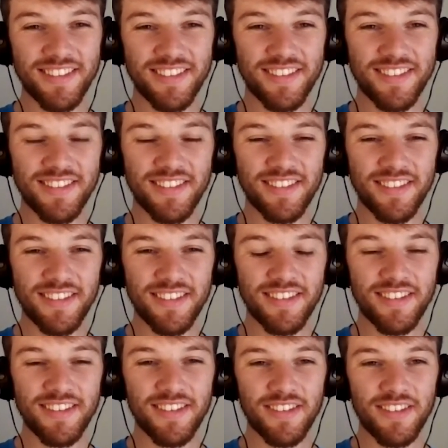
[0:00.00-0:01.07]

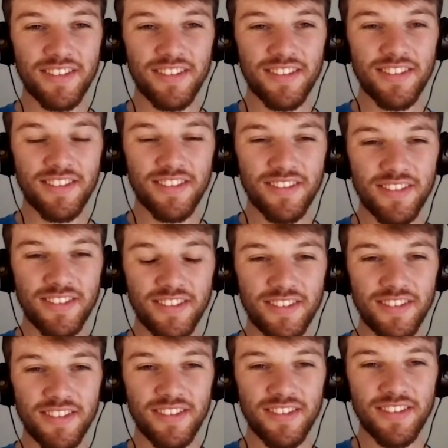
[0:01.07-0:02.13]

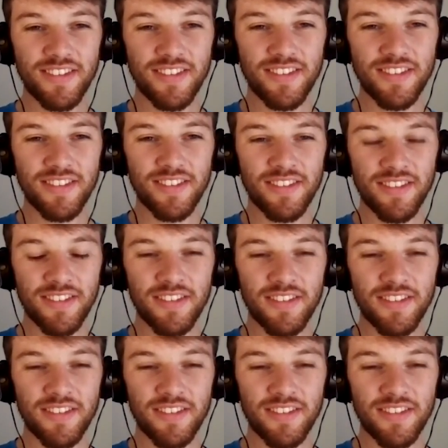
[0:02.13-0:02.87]
No words are spoken by the person on screen.